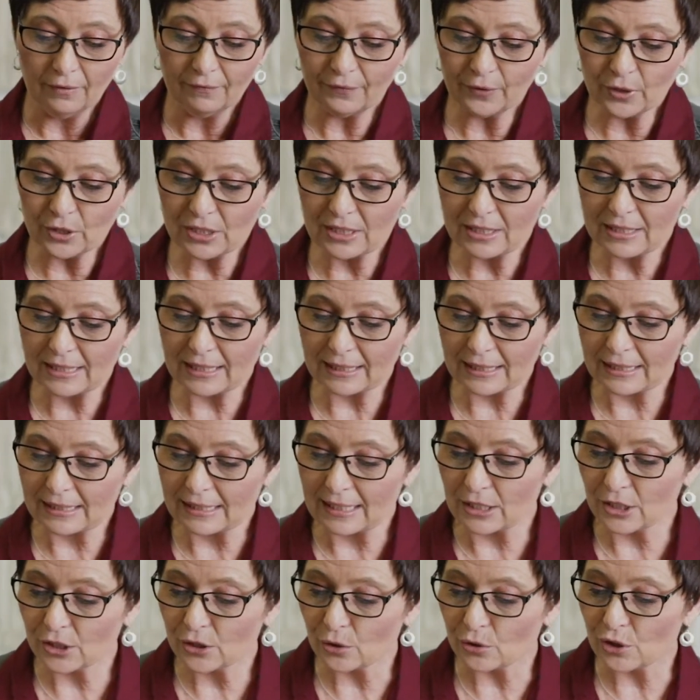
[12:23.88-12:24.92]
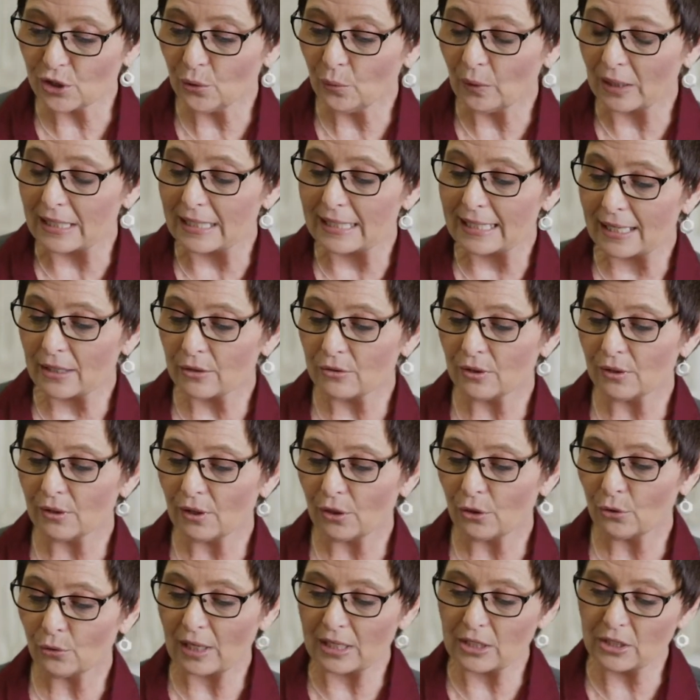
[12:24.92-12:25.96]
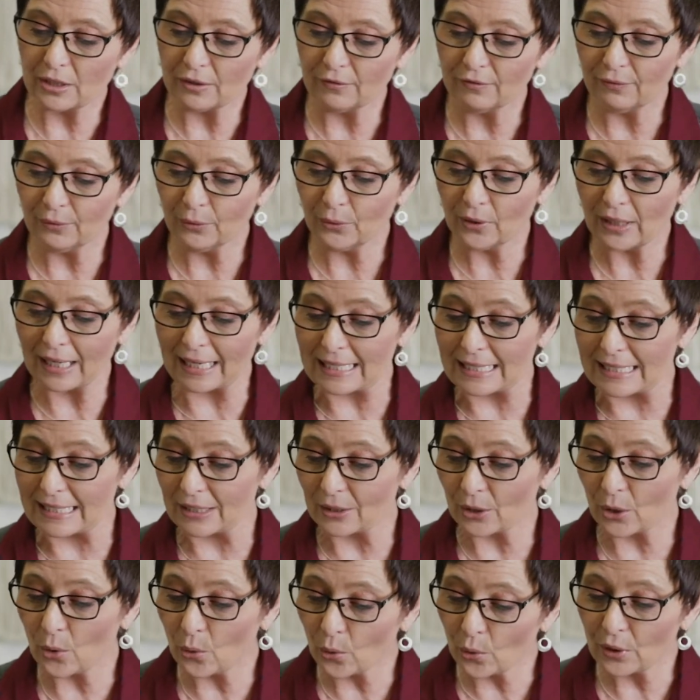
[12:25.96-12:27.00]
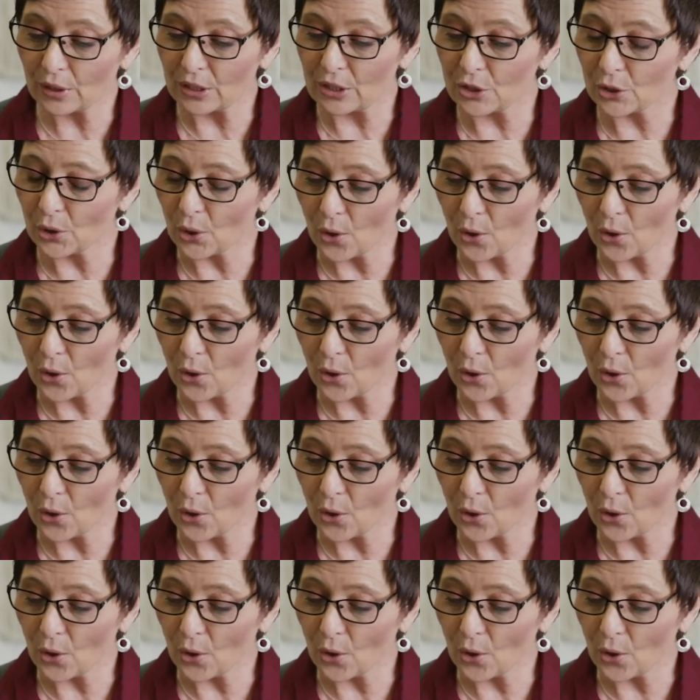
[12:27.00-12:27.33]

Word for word: Verse 6 says, so she went down to the threshing floor and did according to